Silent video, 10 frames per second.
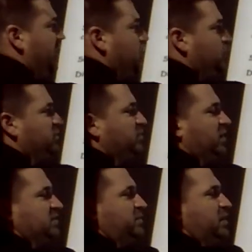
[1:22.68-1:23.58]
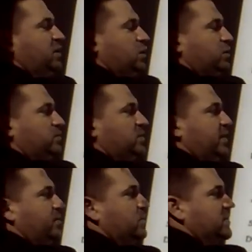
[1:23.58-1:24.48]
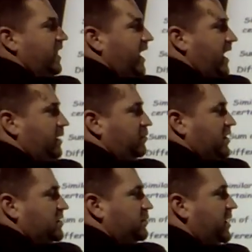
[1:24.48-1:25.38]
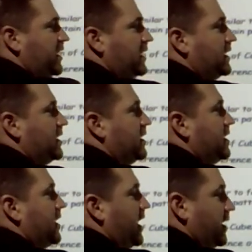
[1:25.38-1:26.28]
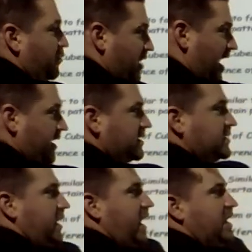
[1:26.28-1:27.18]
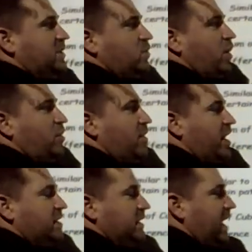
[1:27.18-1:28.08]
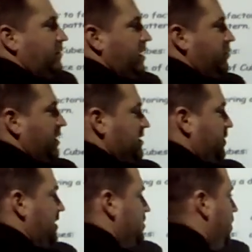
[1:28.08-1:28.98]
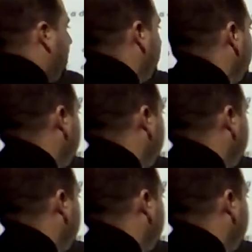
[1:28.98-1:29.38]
cubed plus b cubed equals a plus b, and then brackets a squared minus ab plus b squared.